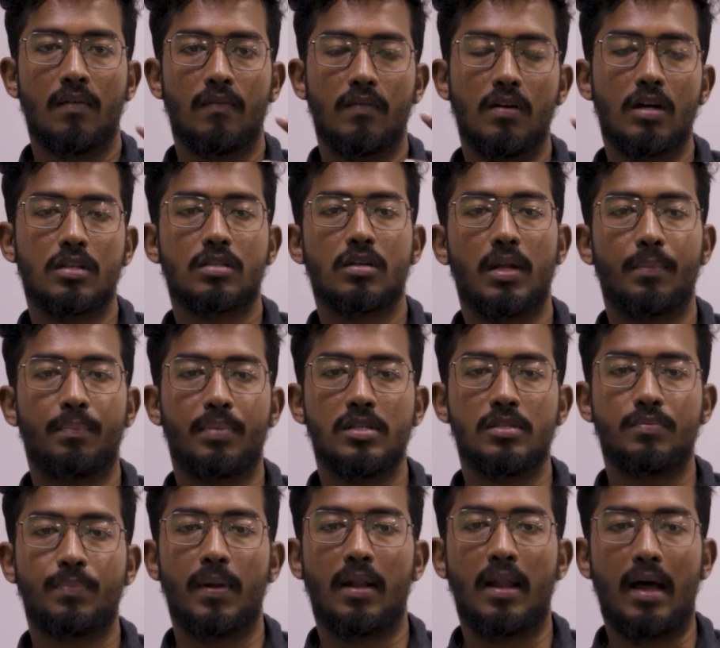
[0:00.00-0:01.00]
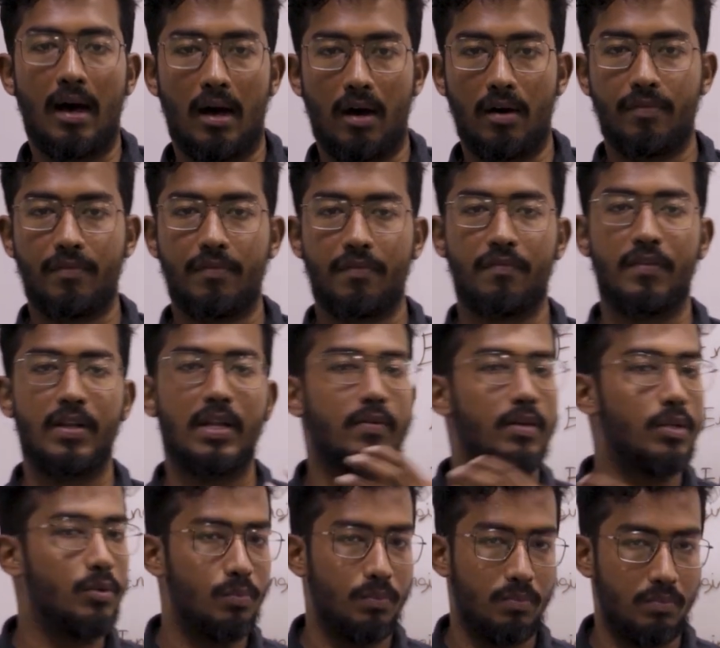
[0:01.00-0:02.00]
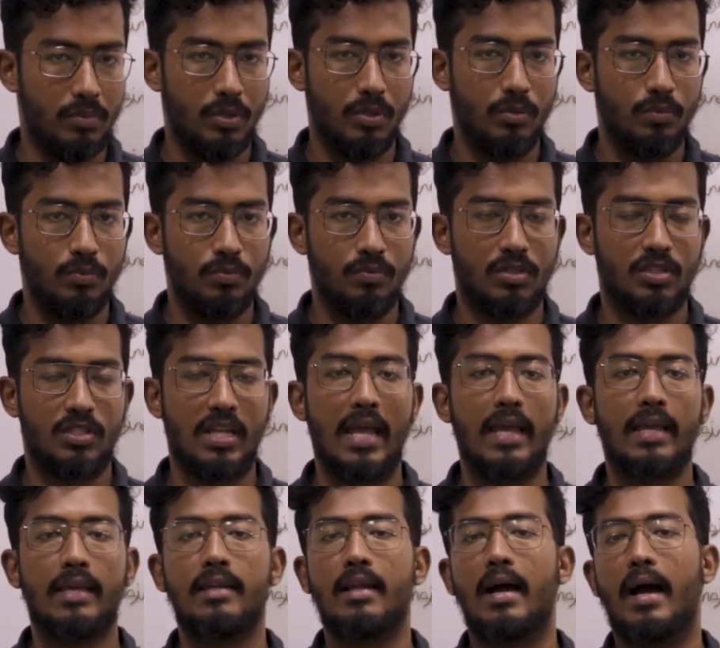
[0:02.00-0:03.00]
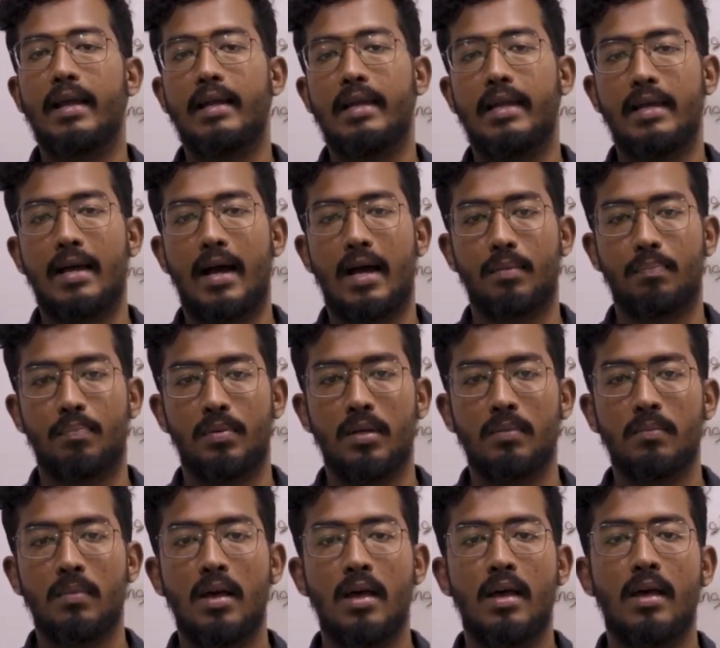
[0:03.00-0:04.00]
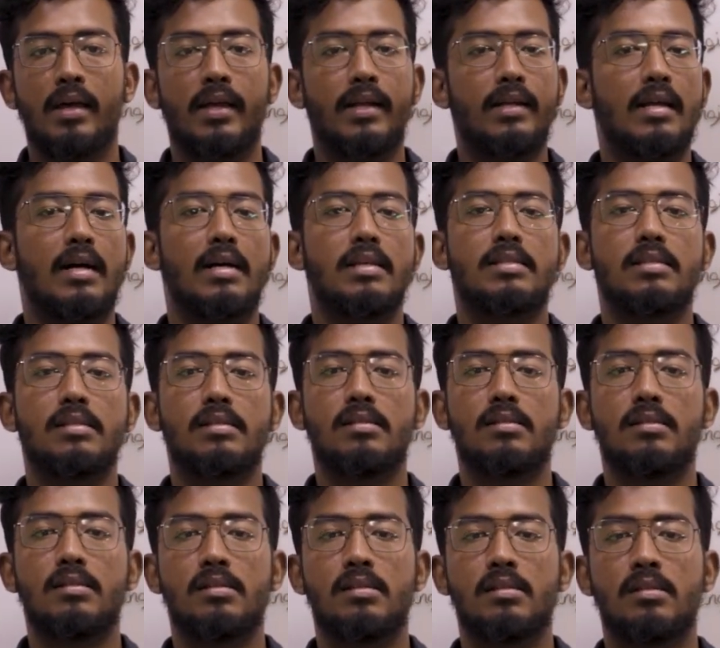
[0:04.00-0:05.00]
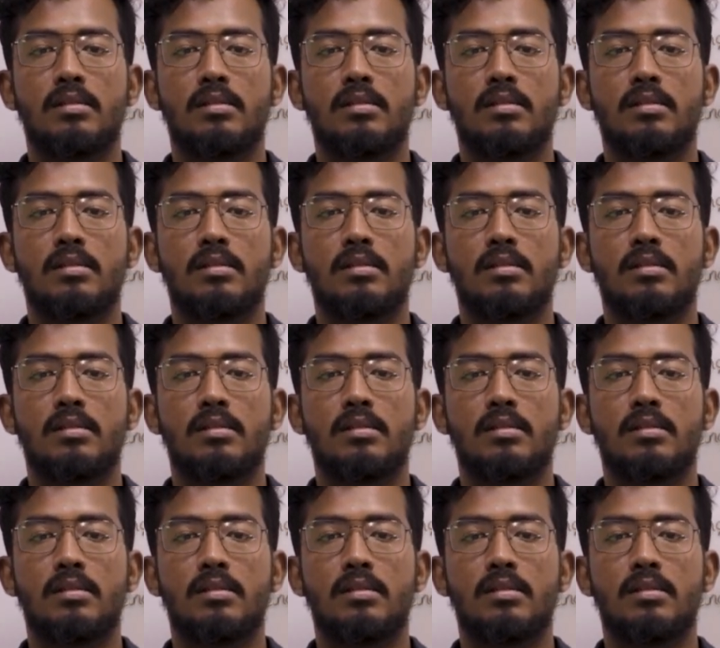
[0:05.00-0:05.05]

works on a principle of whenever you stay in idling RPM, it doesn't